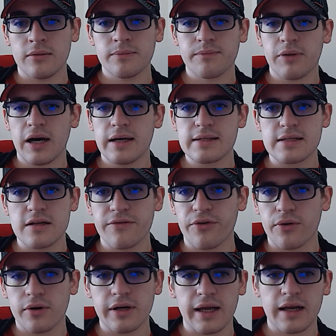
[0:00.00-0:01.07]
positive
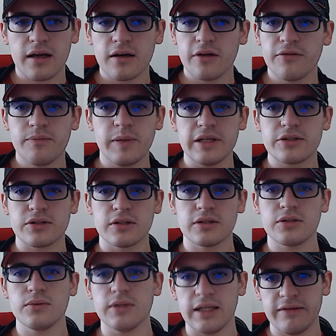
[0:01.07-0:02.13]
or negative, be sure
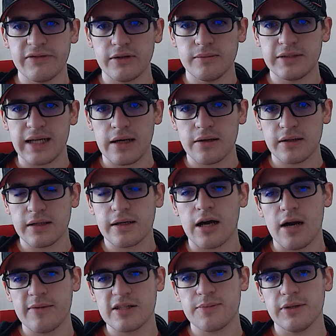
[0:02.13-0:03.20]
to leave them down in the
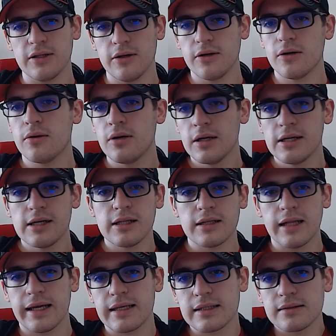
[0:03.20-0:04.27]
comments below.
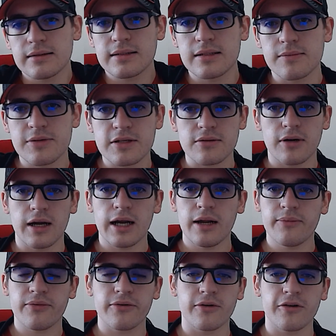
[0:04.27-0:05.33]
Like and
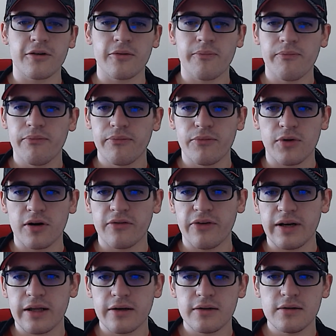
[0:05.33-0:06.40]
subscribe for more
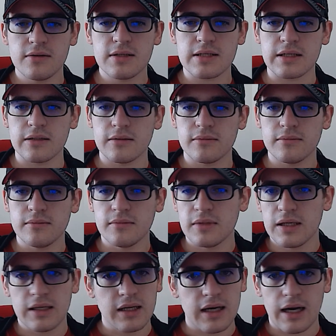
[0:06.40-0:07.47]
videos. And
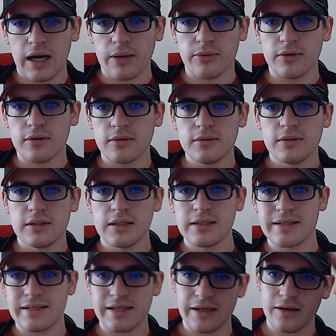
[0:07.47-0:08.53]
I will
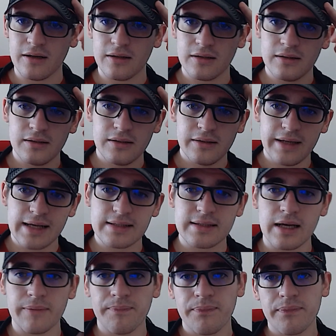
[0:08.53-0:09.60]
see y'all next
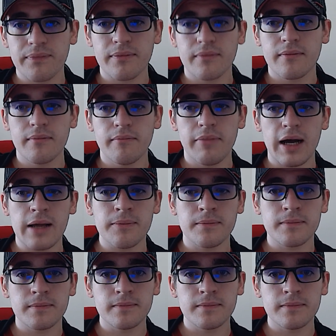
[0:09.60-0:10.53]
time. Bye.